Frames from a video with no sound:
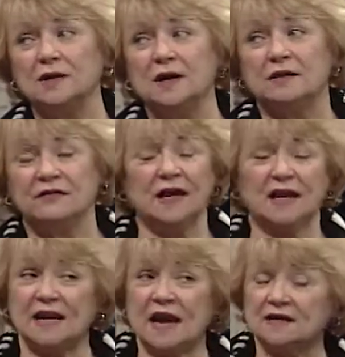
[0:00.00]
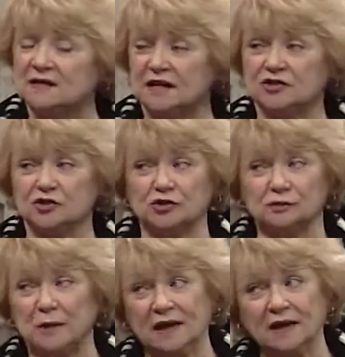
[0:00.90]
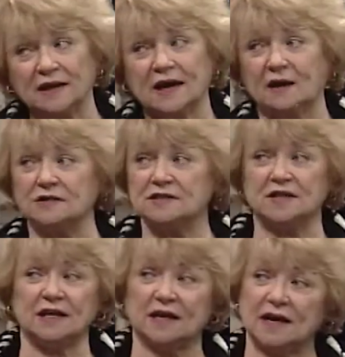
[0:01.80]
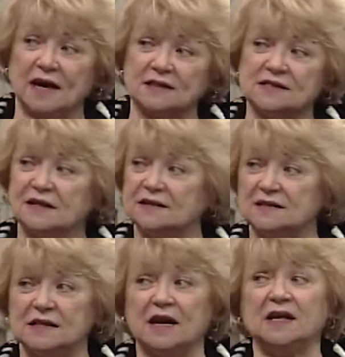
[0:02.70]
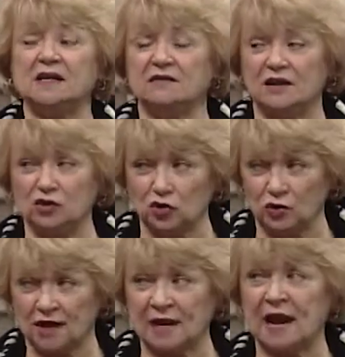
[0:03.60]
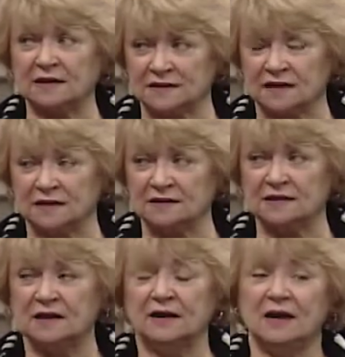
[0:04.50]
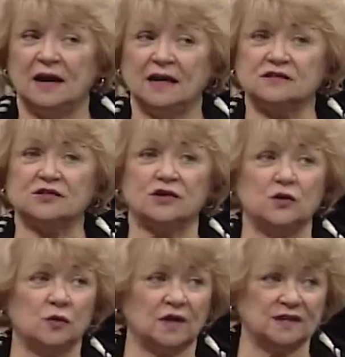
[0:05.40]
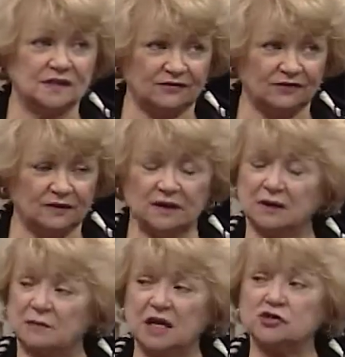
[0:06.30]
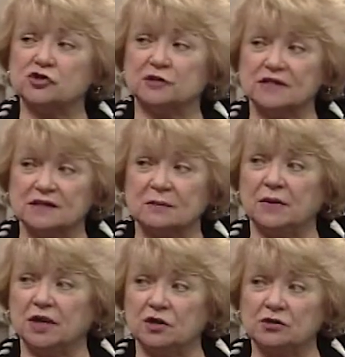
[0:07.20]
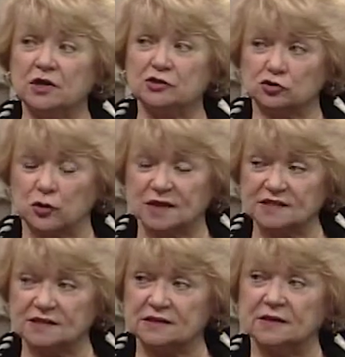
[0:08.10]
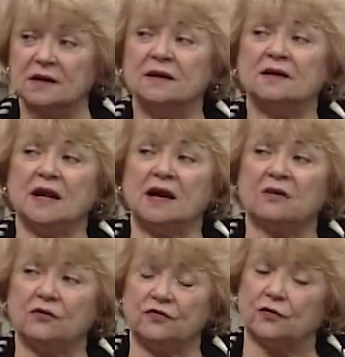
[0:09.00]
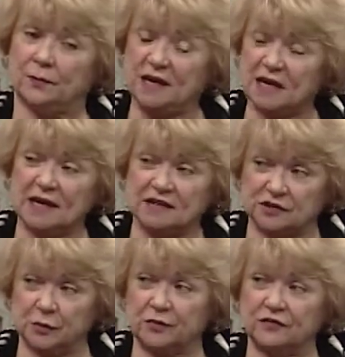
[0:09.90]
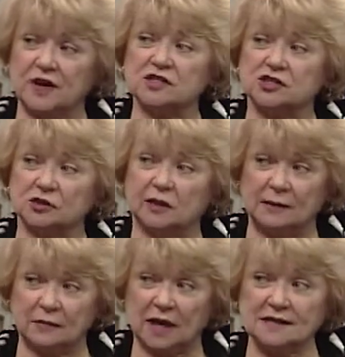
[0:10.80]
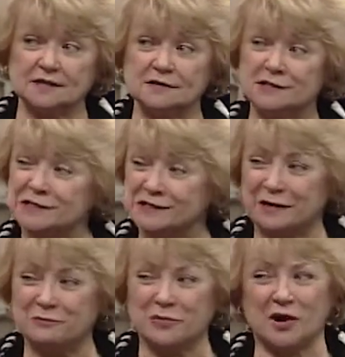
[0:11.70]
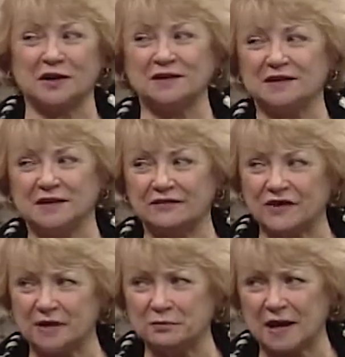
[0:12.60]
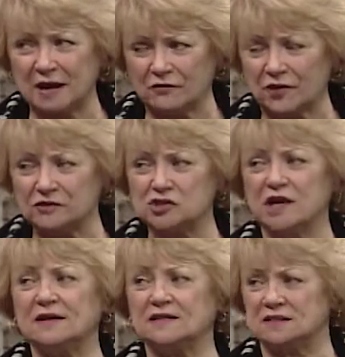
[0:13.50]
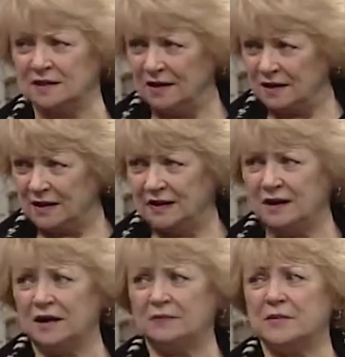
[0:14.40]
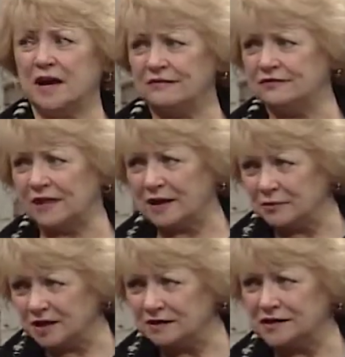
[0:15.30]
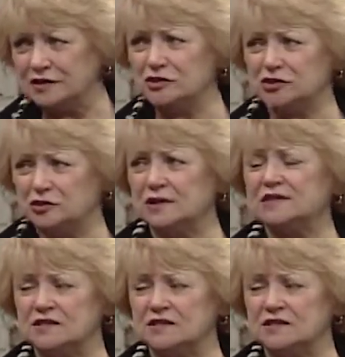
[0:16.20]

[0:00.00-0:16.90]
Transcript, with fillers: Mm-hmm. They can access your bank accounts. They can access anything you can access. Mm-hmm. And so you want to definitely make sure it's somebody you can trust. Now, for me, as a professional, I'm licensed, I'm bonded, I've had background checks, mm-hmm. um, I have liability insurance.